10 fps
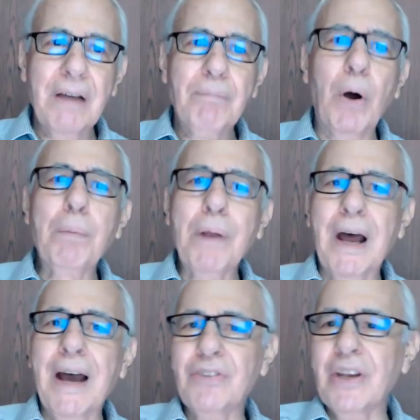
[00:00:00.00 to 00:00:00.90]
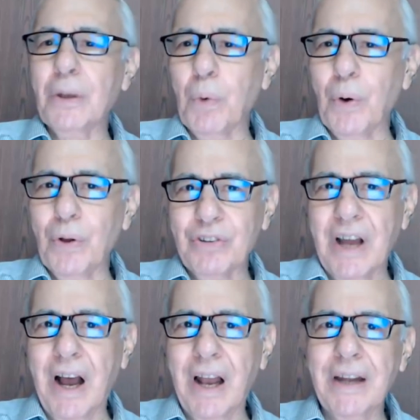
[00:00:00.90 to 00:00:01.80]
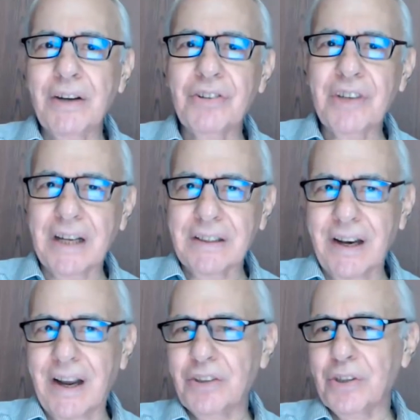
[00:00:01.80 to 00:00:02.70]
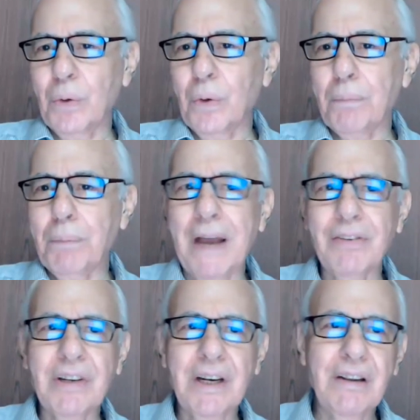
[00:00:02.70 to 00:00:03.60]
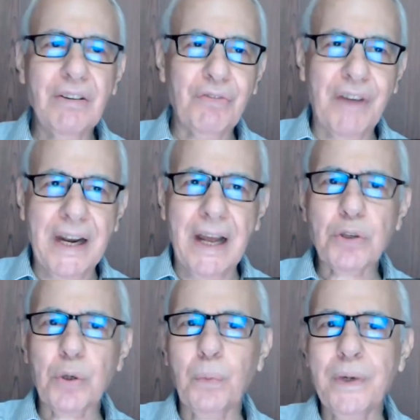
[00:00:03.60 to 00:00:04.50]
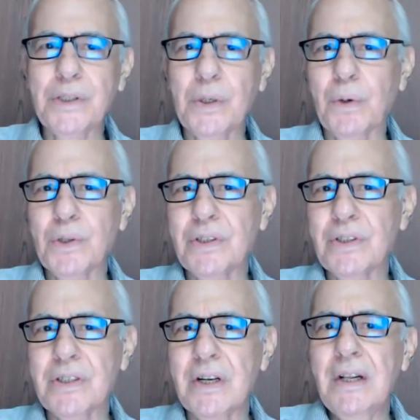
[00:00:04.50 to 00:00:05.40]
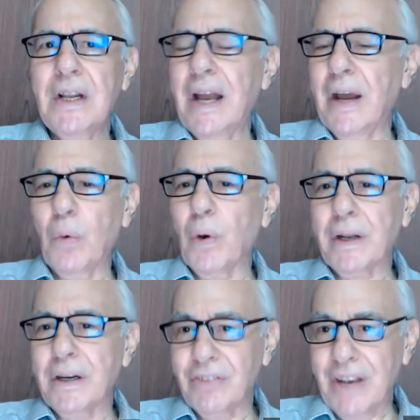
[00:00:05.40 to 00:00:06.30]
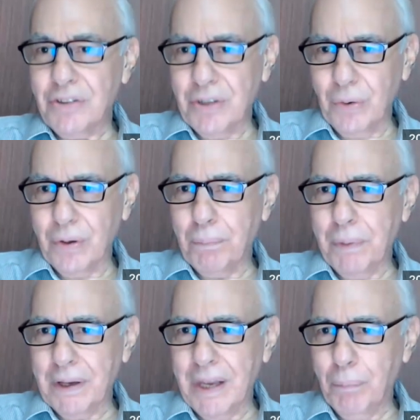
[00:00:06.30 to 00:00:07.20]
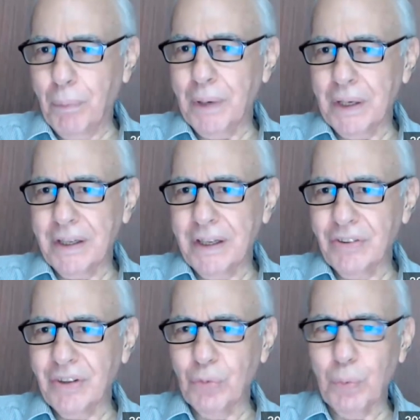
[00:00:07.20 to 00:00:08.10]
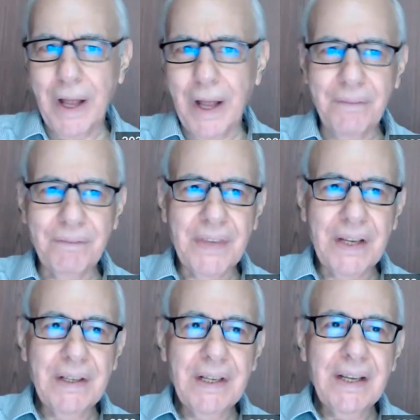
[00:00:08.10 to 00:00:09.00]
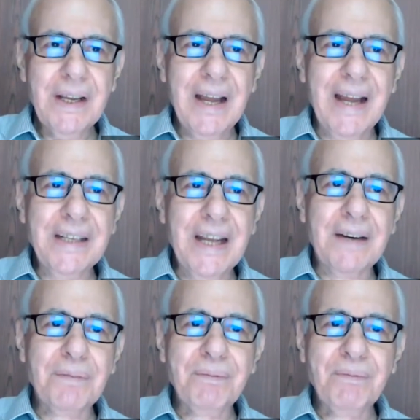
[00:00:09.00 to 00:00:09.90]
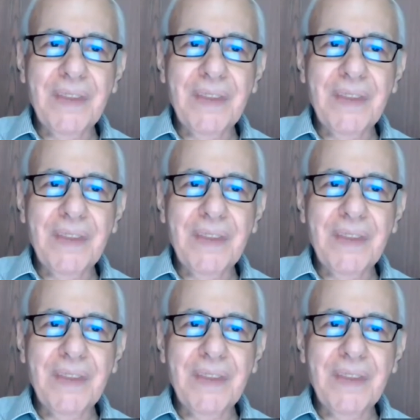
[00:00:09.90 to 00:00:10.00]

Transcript: mobilizing the world's knowledge, technological capacities, financial resources, and organizational cap- capabilities as well. And yet,